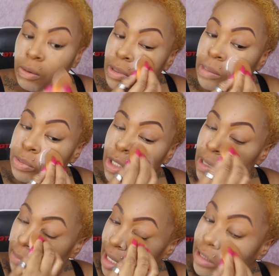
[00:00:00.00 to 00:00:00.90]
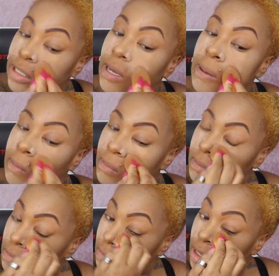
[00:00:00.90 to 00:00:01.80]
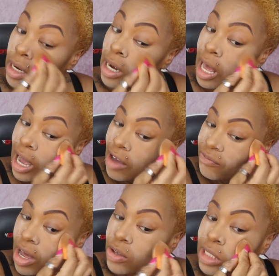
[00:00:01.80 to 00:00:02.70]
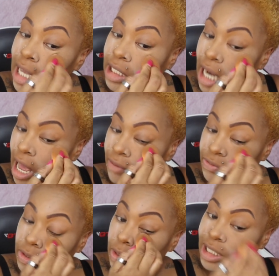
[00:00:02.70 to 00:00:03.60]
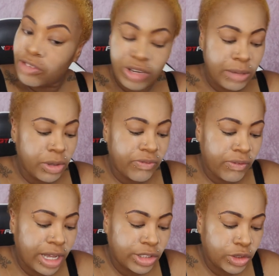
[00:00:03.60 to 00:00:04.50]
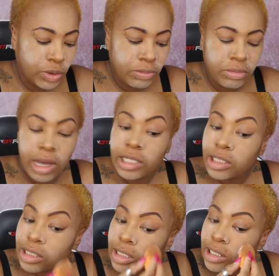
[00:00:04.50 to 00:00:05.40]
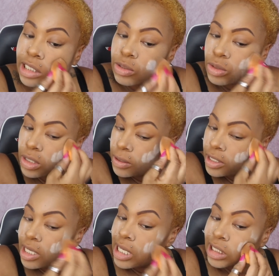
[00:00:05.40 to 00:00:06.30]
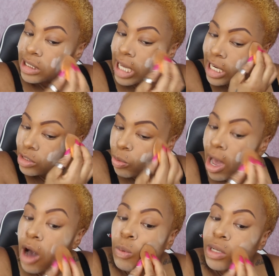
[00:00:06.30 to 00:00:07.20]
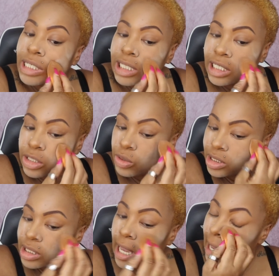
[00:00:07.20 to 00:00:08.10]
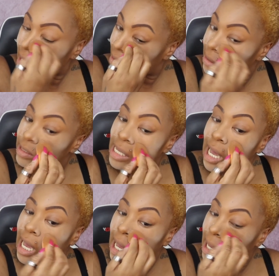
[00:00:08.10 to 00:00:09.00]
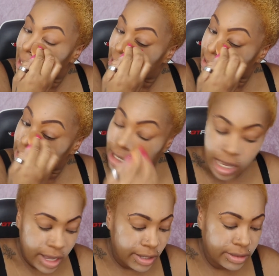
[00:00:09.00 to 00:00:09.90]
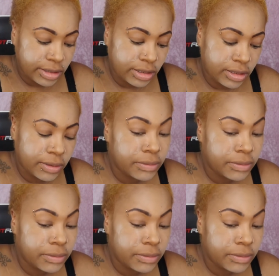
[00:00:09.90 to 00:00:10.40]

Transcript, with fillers: with the beauty blender like I found that I didn't have to it didn't really move around too much it just stayed where I wanted it to stay and yes